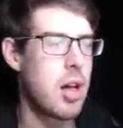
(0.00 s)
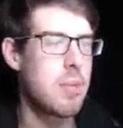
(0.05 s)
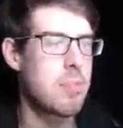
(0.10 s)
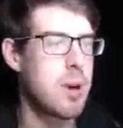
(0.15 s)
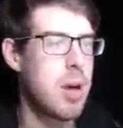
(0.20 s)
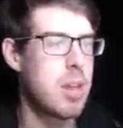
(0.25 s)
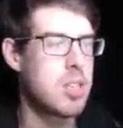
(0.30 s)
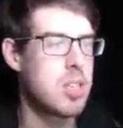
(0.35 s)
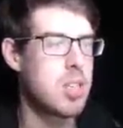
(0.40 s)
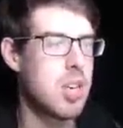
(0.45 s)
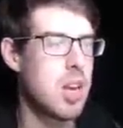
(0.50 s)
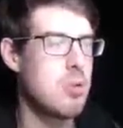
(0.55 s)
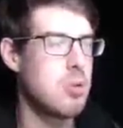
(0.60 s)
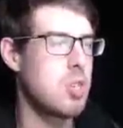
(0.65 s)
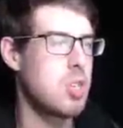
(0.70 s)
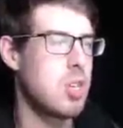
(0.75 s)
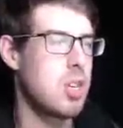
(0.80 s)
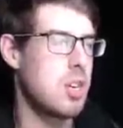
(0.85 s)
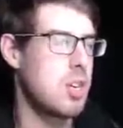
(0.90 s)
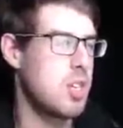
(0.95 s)
personally, I'm
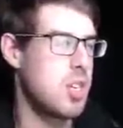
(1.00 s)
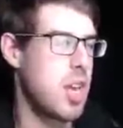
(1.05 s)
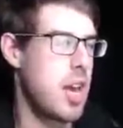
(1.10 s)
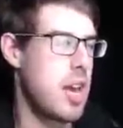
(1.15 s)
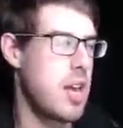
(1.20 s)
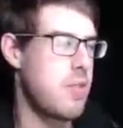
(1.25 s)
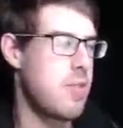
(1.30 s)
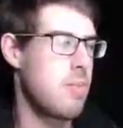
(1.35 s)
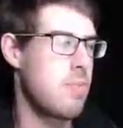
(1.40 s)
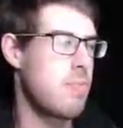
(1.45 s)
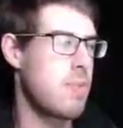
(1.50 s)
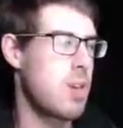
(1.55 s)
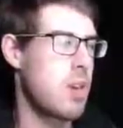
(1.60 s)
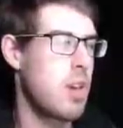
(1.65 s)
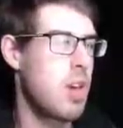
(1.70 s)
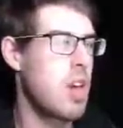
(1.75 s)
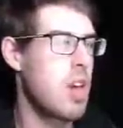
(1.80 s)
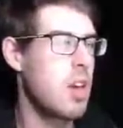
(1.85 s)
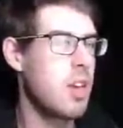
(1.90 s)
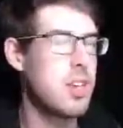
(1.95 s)
just gonna say that the
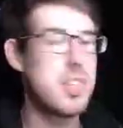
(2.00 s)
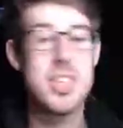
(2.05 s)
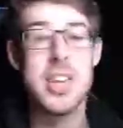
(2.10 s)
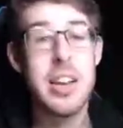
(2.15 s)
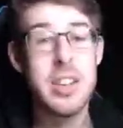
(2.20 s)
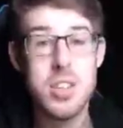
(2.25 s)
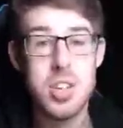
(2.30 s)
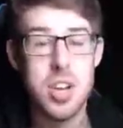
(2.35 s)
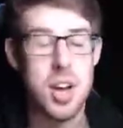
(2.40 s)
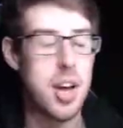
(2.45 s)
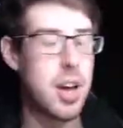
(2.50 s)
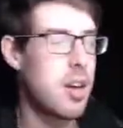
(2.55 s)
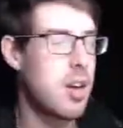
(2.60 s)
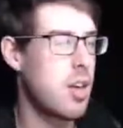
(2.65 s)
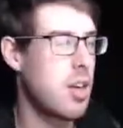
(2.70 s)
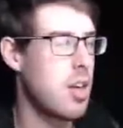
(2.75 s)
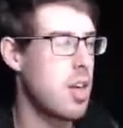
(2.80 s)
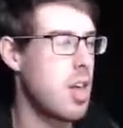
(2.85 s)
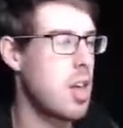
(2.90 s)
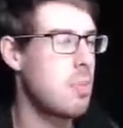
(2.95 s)
Santa.
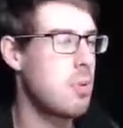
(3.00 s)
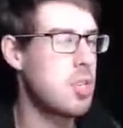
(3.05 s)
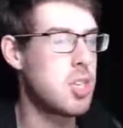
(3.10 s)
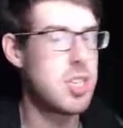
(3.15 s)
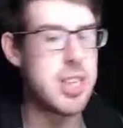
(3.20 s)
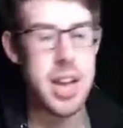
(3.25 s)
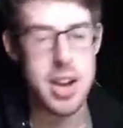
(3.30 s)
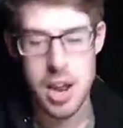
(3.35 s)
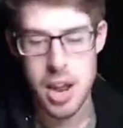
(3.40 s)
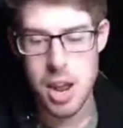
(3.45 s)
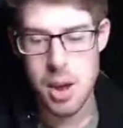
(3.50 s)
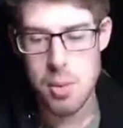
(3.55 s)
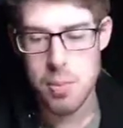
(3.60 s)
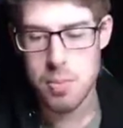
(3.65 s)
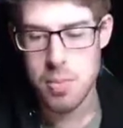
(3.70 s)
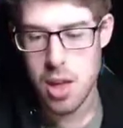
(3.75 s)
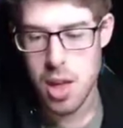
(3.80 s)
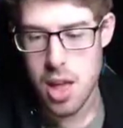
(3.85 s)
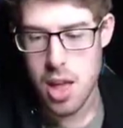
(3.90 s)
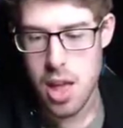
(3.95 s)
It was Santa. It
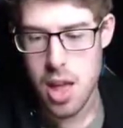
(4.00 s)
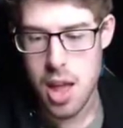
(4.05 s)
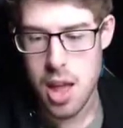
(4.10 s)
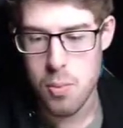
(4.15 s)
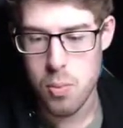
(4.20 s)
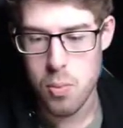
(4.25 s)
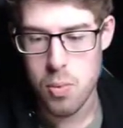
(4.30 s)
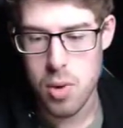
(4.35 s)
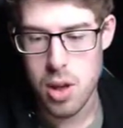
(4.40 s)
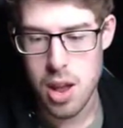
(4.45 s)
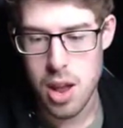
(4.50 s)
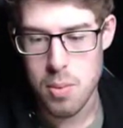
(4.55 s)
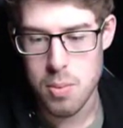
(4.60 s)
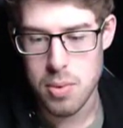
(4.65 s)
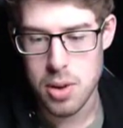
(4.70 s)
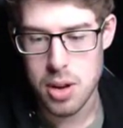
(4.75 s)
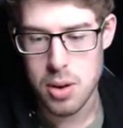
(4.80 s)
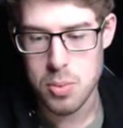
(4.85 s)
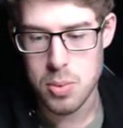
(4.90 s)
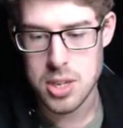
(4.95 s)

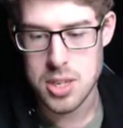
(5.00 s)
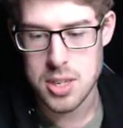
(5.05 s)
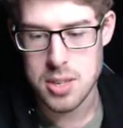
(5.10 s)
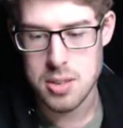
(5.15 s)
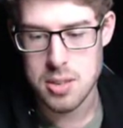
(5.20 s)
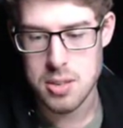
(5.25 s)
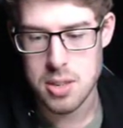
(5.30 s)
was.